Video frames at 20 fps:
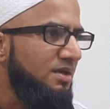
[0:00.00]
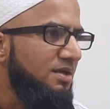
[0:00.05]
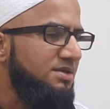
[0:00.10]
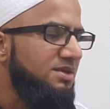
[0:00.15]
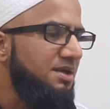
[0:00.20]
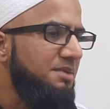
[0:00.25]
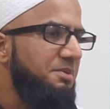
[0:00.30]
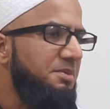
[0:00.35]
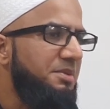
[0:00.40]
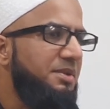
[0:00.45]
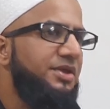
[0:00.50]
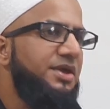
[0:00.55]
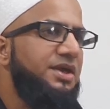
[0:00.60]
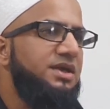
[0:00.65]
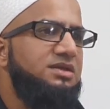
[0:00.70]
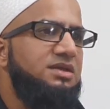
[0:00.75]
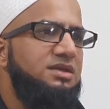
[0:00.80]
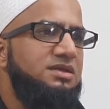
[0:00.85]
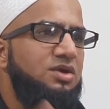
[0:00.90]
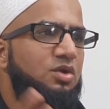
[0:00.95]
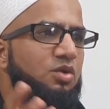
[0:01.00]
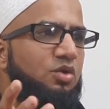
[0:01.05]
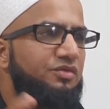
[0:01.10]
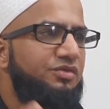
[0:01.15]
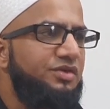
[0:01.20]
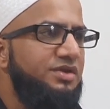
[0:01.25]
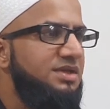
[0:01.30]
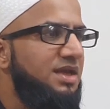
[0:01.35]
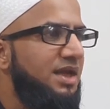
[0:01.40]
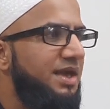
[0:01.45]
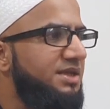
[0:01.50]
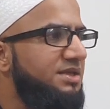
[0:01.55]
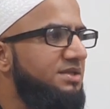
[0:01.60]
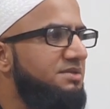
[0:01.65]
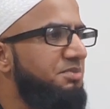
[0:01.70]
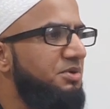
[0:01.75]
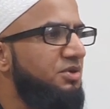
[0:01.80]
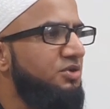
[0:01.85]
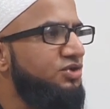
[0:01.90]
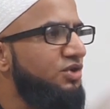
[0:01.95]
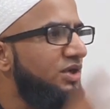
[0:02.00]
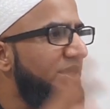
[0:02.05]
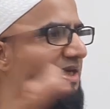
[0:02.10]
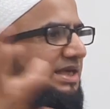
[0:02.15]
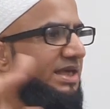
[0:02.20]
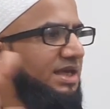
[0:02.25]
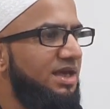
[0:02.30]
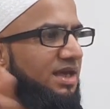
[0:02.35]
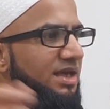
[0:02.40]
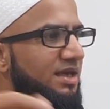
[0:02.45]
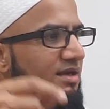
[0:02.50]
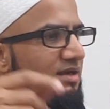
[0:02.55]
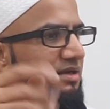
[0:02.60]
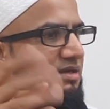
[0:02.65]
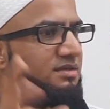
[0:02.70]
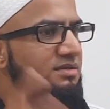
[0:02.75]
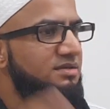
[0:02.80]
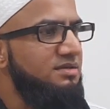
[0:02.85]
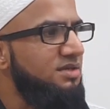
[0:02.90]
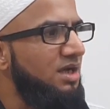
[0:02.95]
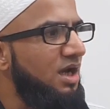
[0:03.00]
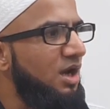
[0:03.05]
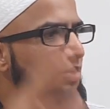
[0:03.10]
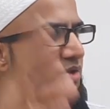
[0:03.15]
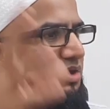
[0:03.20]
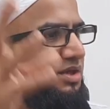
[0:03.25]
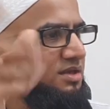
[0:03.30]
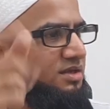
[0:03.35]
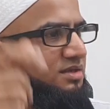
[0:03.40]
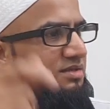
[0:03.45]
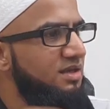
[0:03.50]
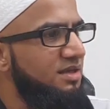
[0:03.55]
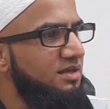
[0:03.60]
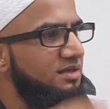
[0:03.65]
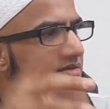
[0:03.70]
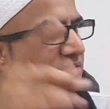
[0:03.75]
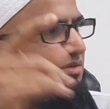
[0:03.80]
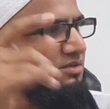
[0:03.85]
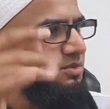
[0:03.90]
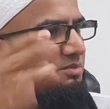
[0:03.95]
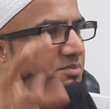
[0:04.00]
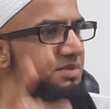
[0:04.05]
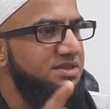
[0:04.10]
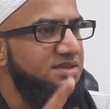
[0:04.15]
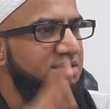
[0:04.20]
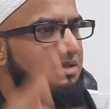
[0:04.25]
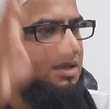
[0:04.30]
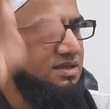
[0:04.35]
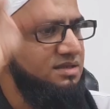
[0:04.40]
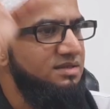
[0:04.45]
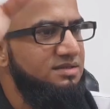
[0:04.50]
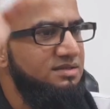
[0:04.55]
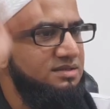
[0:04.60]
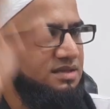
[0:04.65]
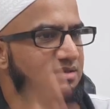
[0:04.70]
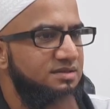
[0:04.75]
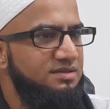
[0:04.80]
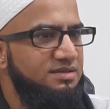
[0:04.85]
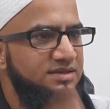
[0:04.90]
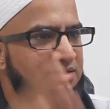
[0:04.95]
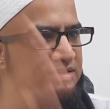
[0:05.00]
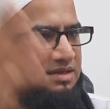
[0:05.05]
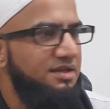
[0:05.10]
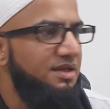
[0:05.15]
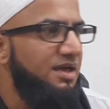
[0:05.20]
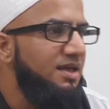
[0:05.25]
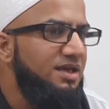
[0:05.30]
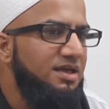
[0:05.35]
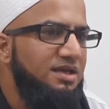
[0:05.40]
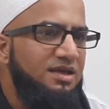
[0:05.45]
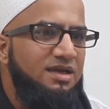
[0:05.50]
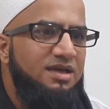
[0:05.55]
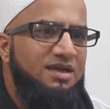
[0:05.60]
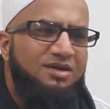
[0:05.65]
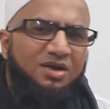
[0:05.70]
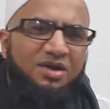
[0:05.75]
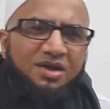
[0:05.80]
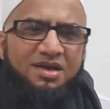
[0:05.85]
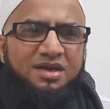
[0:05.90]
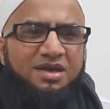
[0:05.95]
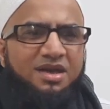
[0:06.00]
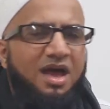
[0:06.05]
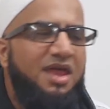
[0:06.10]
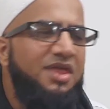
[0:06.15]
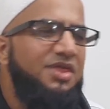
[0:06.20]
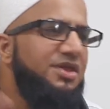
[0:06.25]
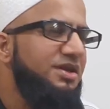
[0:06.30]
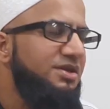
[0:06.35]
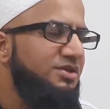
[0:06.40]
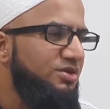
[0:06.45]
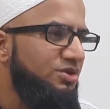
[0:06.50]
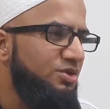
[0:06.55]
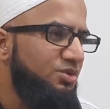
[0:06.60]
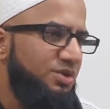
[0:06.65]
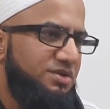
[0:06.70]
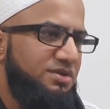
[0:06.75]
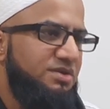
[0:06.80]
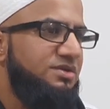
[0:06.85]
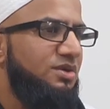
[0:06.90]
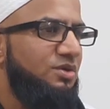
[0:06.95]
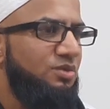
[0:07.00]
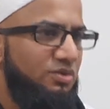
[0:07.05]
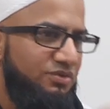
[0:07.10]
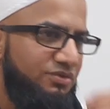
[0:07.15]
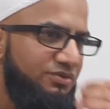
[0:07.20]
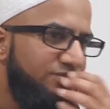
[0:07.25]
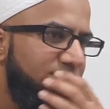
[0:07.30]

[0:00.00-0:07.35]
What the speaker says: Some people think tasawwuf is like spiritual healing. Taweez and you know mystics and this and that got nothing to do with tasawwuf.